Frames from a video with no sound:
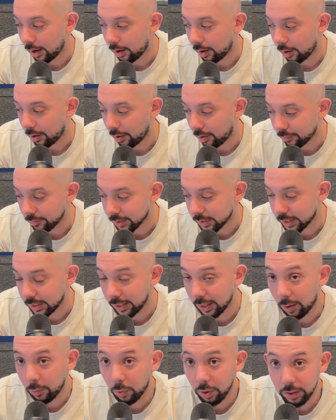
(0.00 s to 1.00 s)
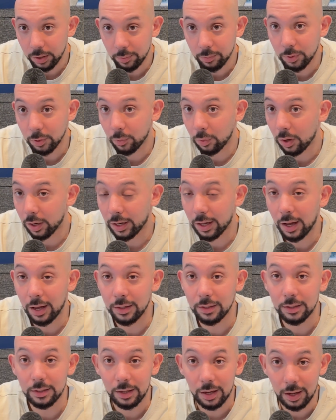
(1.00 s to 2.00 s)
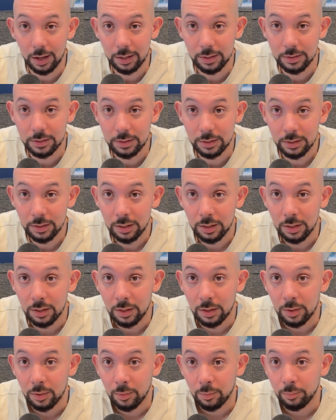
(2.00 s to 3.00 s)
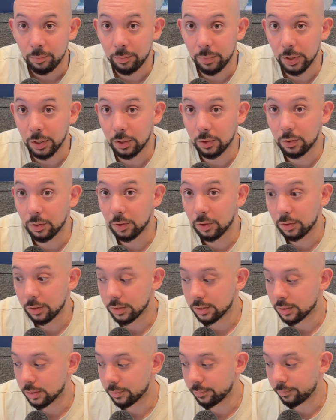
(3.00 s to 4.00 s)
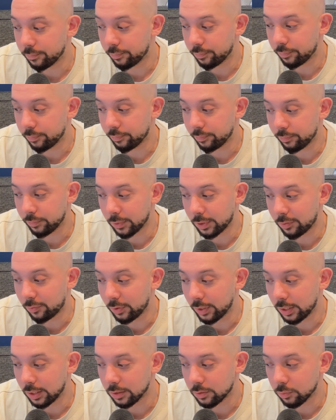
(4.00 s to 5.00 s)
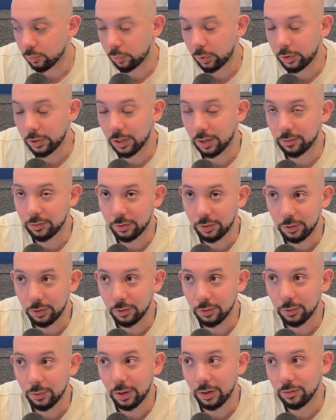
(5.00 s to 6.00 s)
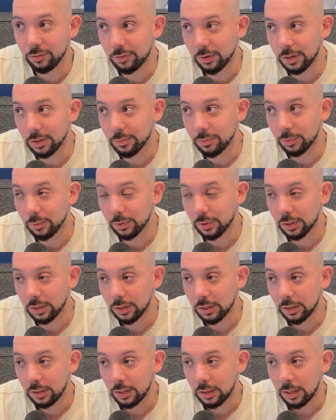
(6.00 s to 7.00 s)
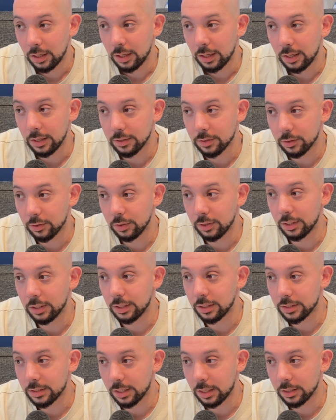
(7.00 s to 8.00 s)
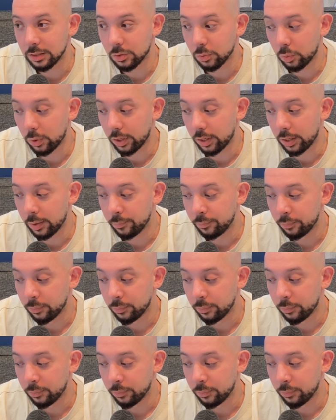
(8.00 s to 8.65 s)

Obviously, I want them to work hand in hand, because the thing is, when you have Google and Facebook, it's good in a sense where